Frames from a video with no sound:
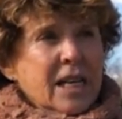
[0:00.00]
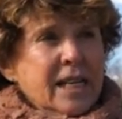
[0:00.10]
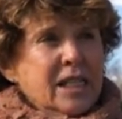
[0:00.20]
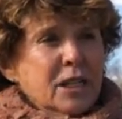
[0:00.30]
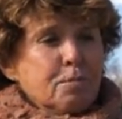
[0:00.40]

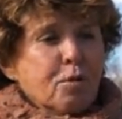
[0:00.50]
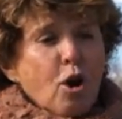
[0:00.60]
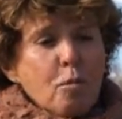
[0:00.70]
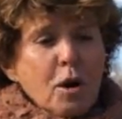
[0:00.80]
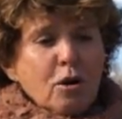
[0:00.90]
they did
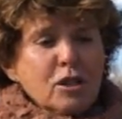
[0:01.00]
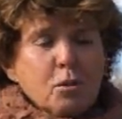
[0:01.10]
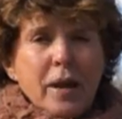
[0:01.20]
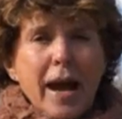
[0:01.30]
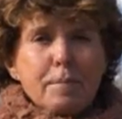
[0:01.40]

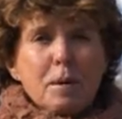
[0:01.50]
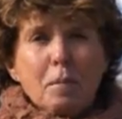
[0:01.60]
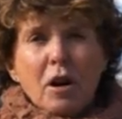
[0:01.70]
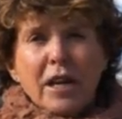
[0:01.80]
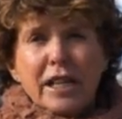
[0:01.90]
promos with
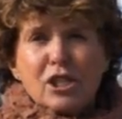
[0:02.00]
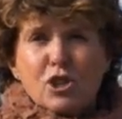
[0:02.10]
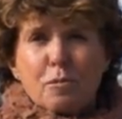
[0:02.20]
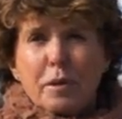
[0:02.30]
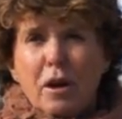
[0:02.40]
happy
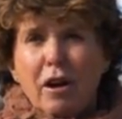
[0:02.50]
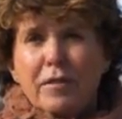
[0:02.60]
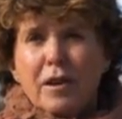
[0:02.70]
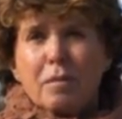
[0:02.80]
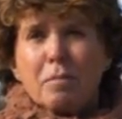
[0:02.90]
monkeys jumping
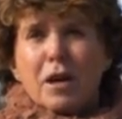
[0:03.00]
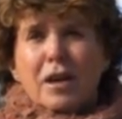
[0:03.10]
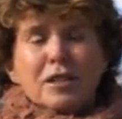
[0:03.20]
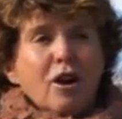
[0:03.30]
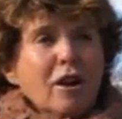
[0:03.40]
on them,
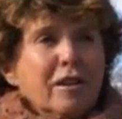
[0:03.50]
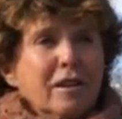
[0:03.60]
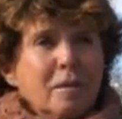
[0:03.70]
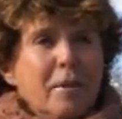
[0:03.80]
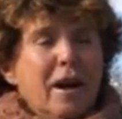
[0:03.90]

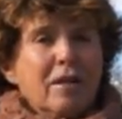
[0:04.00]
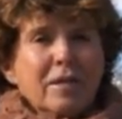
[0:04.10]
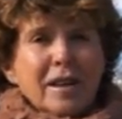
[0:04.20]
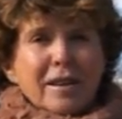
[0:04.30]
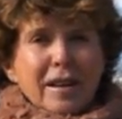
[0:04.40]
talking about